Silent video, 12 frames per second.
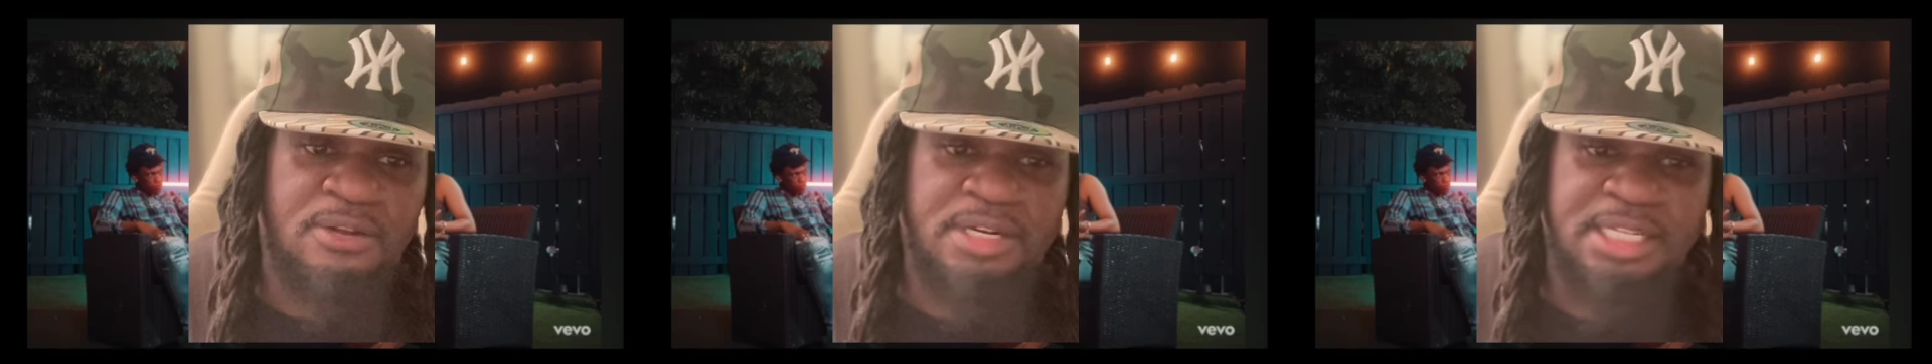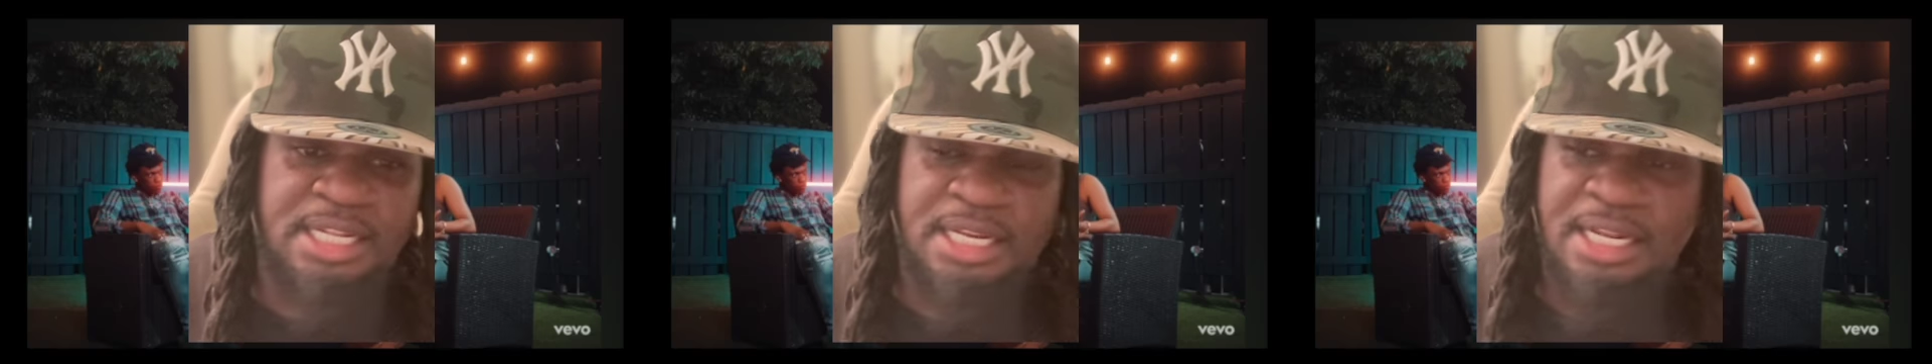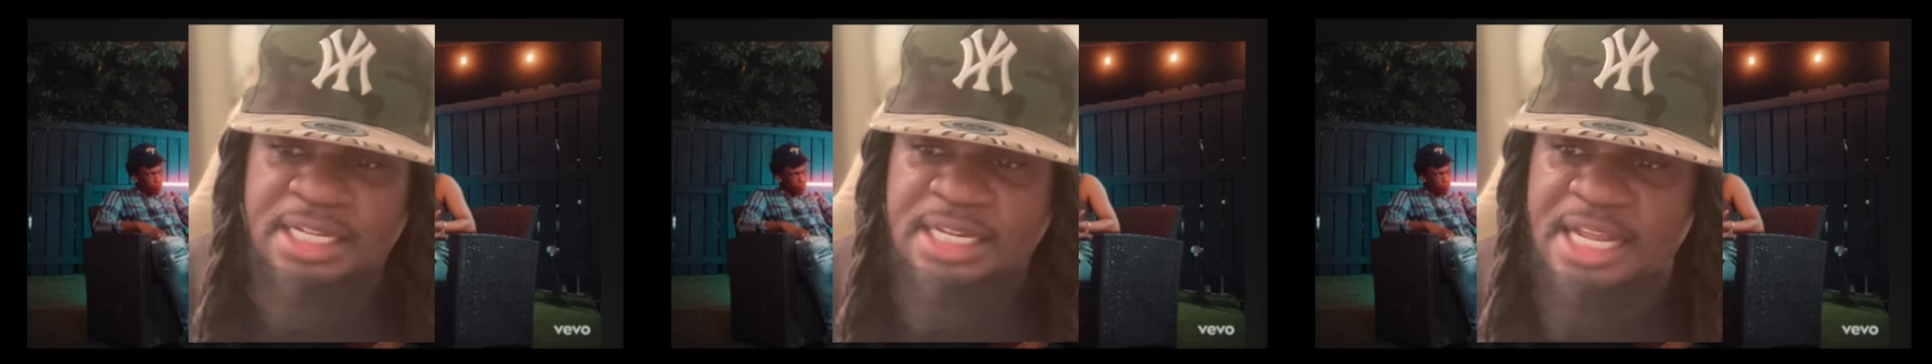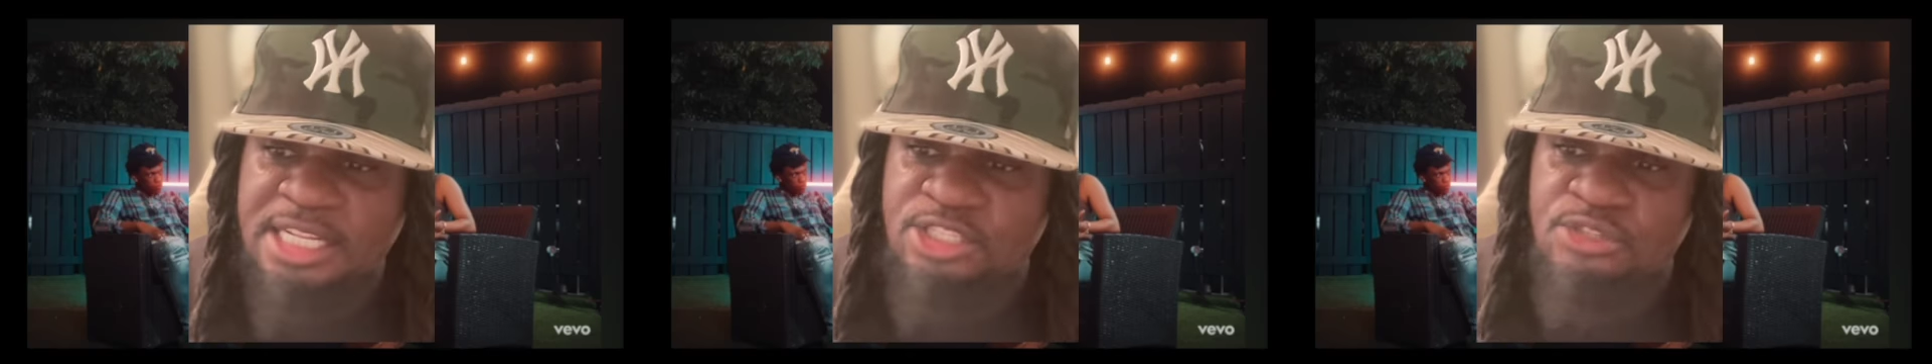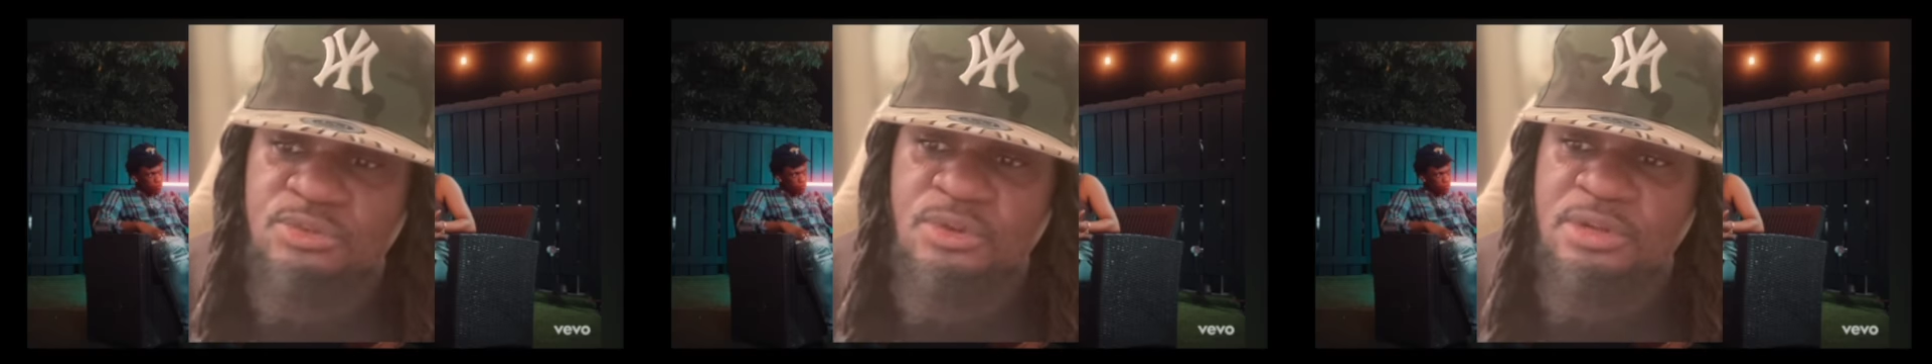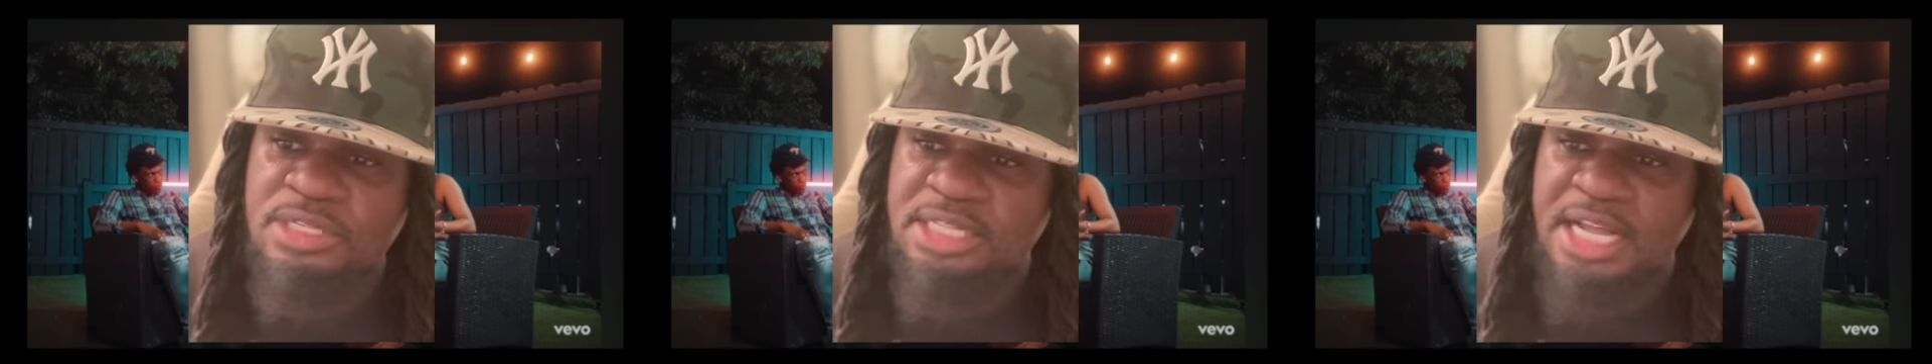or anything like that, you
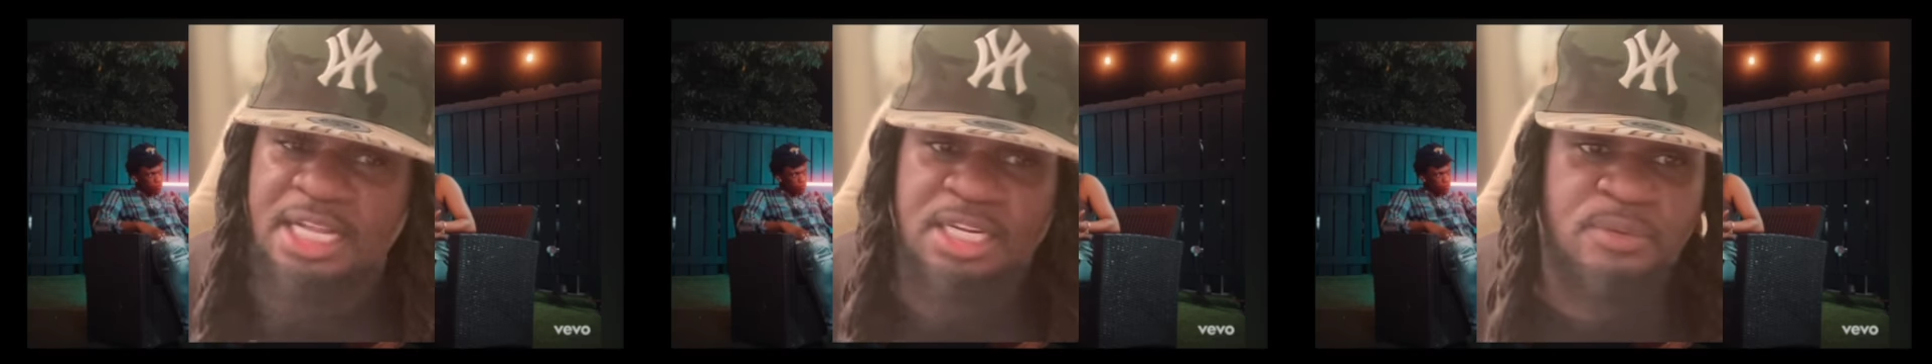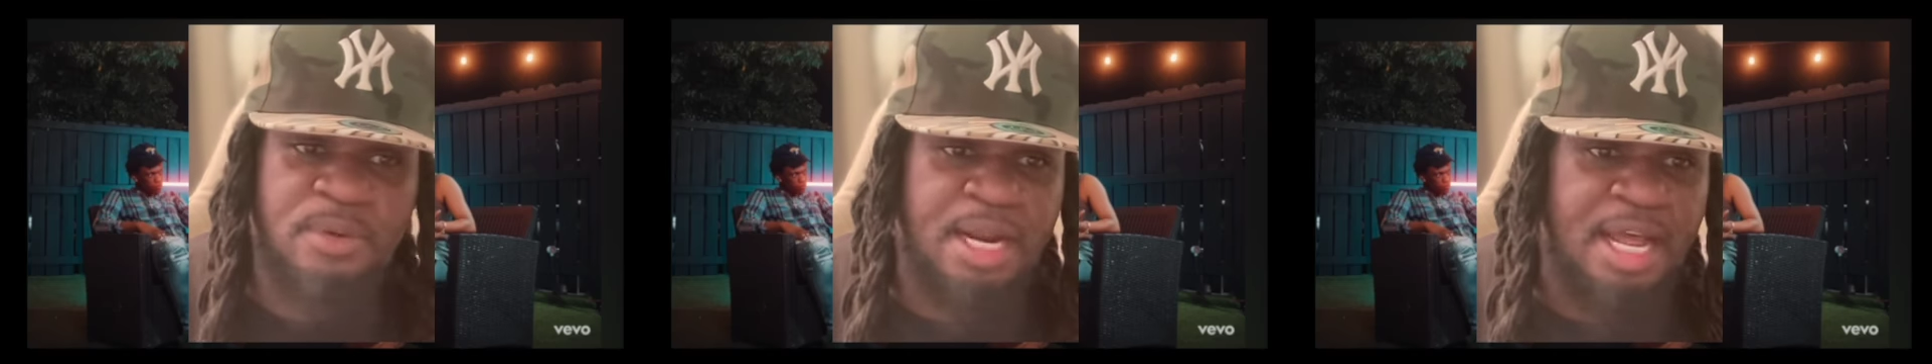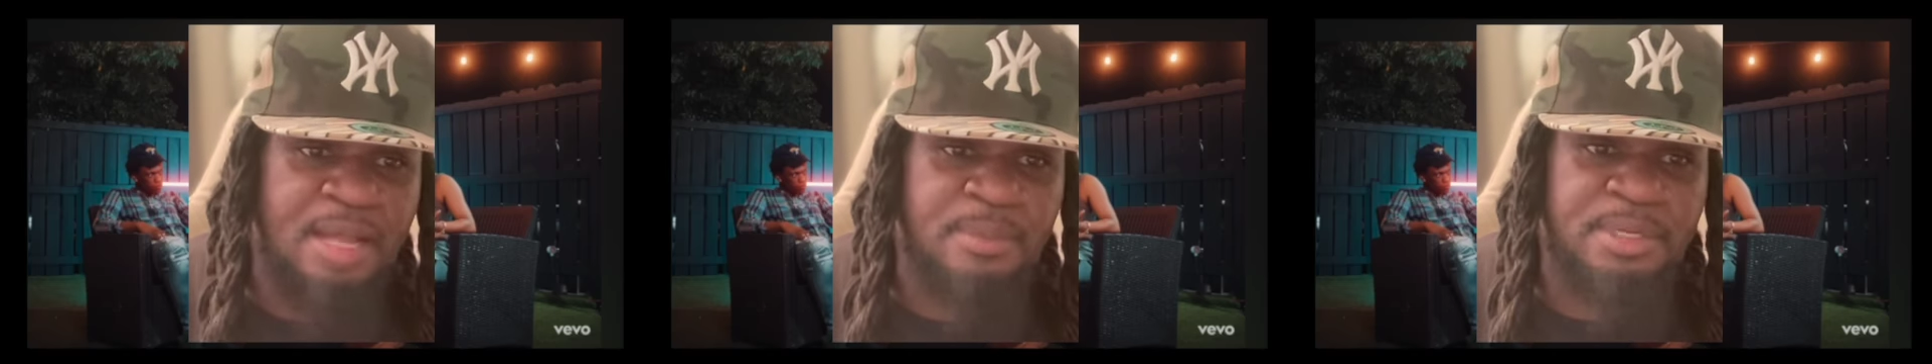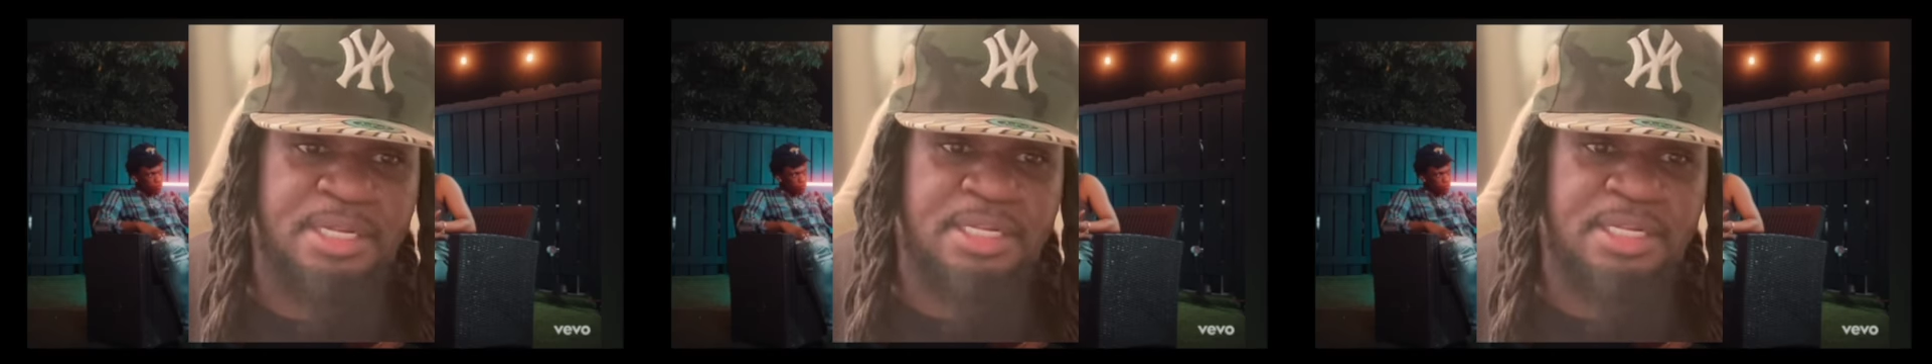know exactly what happened.